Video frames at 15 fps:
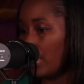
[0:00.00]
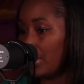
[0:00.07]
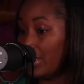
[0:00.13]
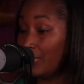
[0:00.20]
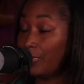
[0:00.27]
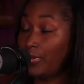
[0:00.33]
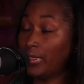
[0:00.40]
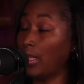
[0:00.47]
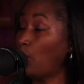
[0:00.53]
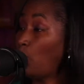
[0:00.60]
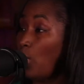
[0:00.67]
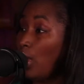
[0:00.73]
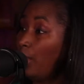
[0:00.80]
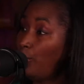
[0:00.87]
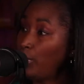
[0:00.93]
mm-hmm. different than
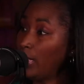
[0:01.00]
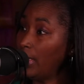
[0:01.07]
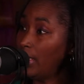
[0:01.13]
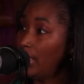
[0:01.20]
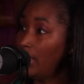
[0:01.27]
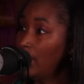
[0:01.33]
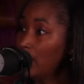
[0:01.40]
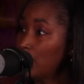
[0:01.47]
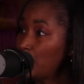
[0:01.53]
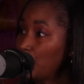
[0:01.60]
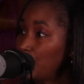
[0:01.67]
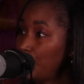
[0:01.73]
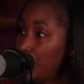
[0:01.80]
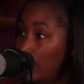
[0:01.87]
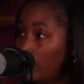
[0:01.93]
what we
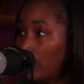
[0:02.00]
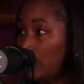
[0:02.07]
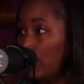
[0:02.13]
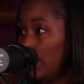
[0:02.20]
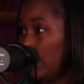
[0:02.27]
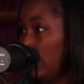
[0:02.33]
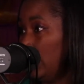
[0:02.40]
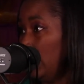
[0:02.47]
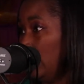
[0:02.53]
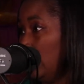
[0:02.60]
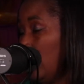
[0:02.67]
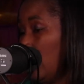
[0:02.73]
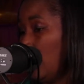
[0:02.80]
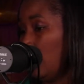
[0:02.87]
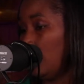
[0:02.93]
typically eat
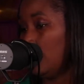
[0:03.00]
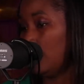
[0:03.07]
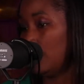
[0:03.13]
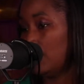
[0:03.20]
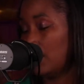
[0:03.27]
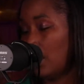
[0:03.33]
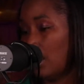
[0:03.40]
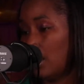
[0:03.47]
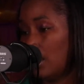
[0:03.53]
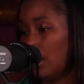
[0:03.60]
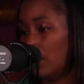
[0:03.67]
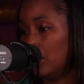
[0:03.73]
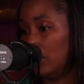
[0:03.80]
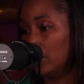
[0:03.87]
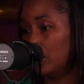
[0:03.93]
as
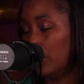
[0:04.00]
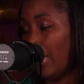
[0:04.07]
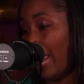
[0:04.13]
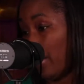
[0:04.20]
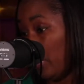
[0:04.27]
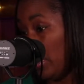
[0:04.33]
Black